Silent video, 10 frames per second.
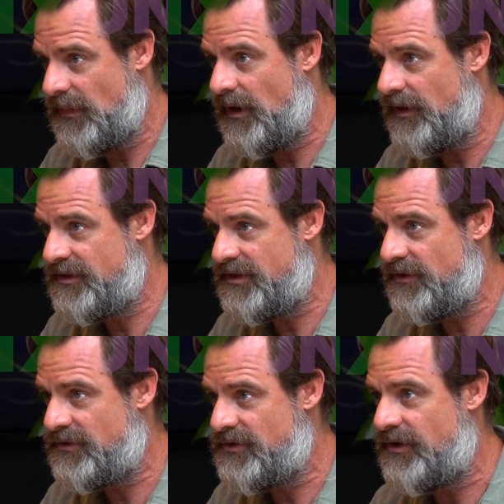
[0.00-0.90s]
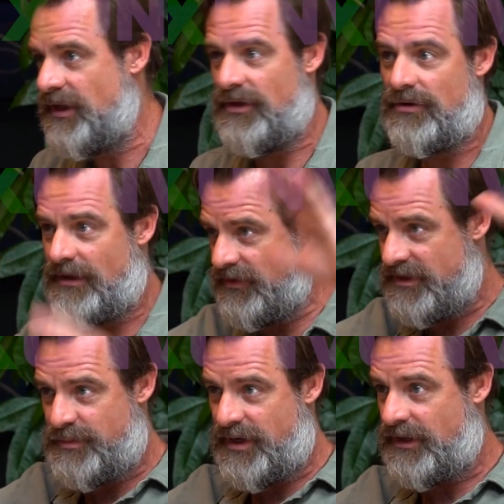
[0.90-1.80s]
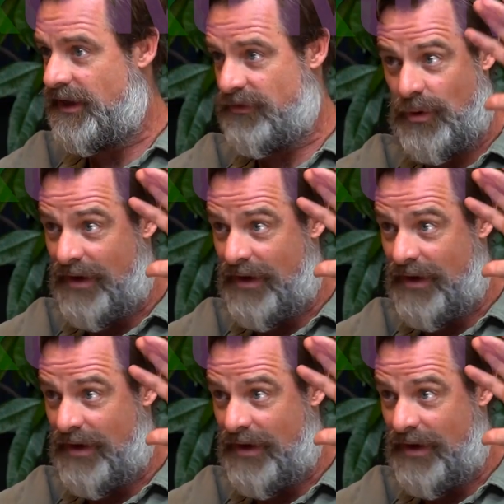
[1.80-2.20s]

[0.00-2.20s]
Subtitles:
on this hero's journey and you're living this big life and you